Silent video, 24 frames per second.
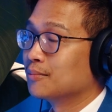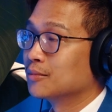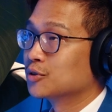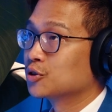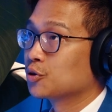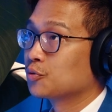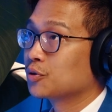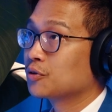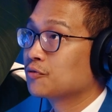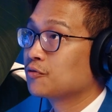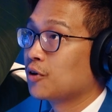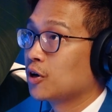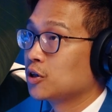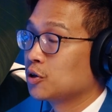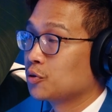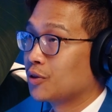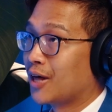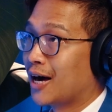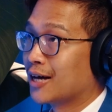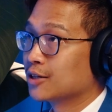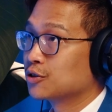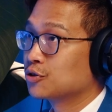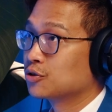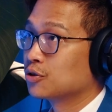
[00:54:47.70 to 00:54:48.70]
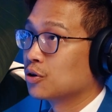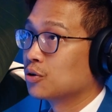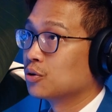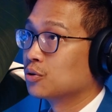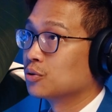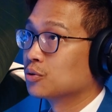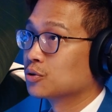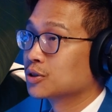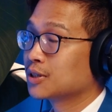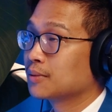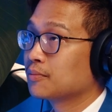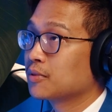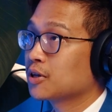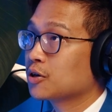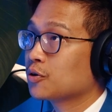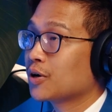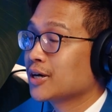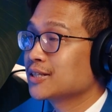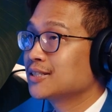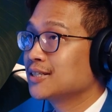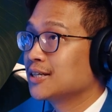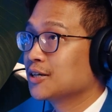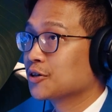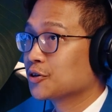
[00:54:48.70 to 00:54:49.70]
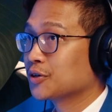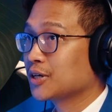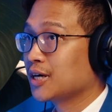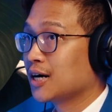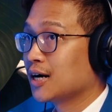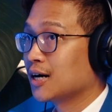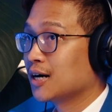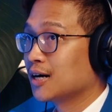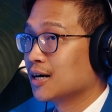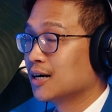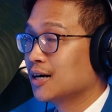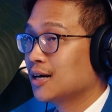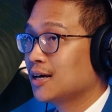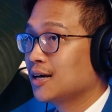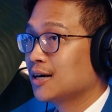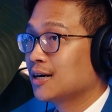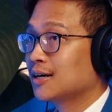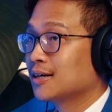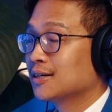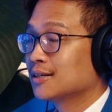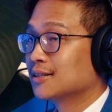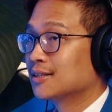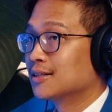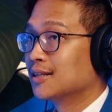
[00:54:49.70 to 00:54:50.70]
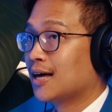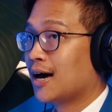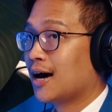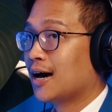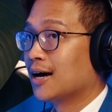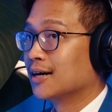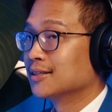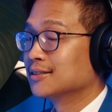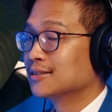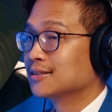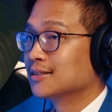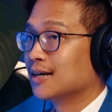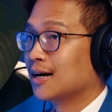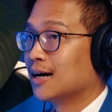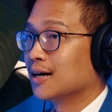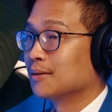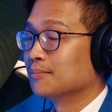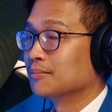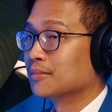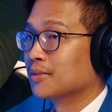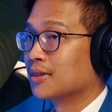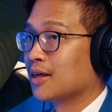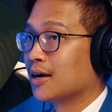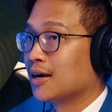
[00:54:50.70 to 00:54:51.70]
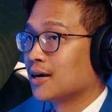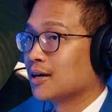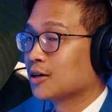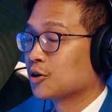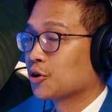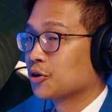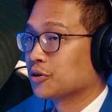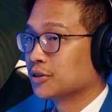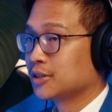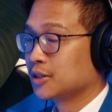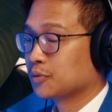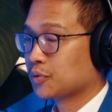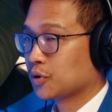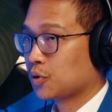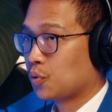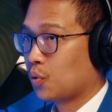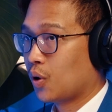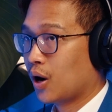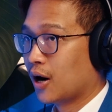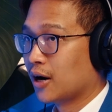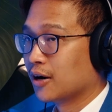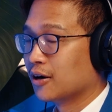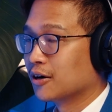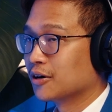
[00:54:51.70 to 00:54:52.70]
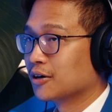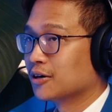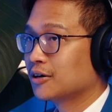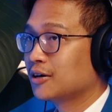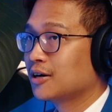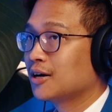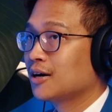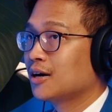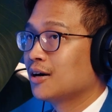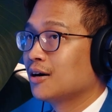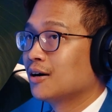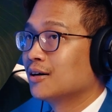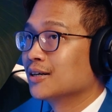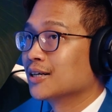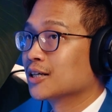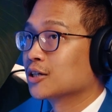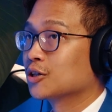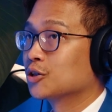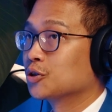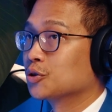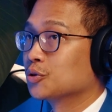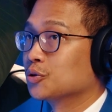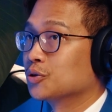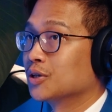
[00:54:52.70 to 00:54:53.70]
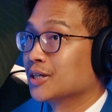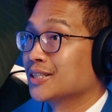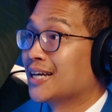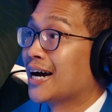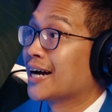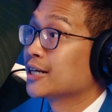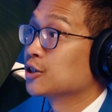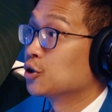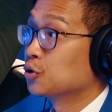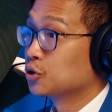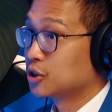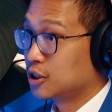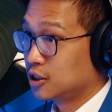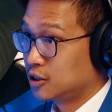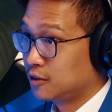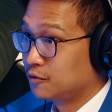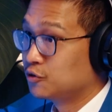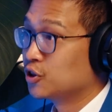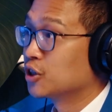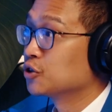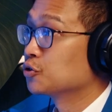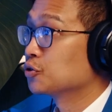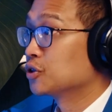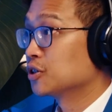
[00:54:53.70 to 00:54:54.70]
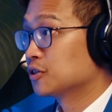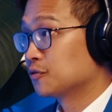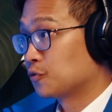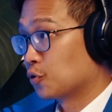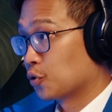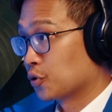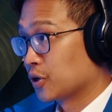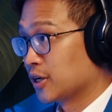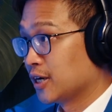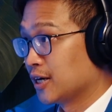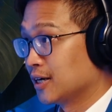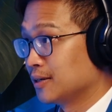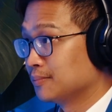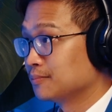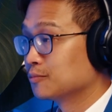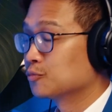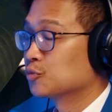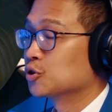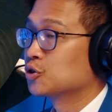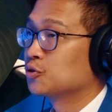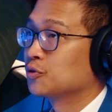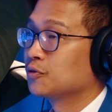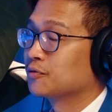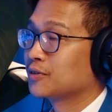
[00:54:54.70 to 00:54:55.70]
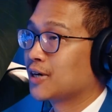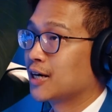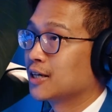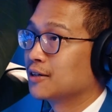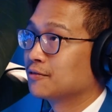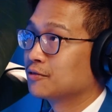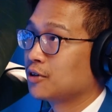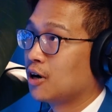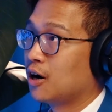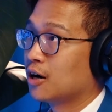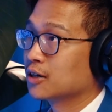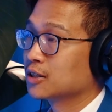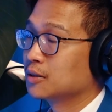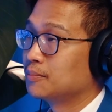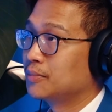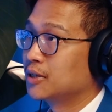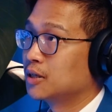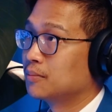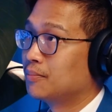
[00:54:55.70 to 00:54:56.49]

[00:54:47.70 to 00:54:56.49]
we follow that. So some of the criteria that they currently require include a diagnosis of gender dysphoria, which we've kind of talked a bit